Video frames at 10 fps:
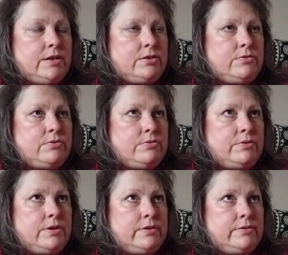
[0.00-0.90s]
As
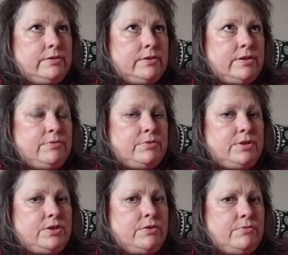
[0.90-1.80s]
usual, I
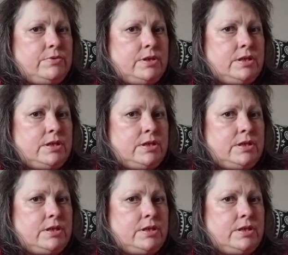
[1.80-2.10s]
was told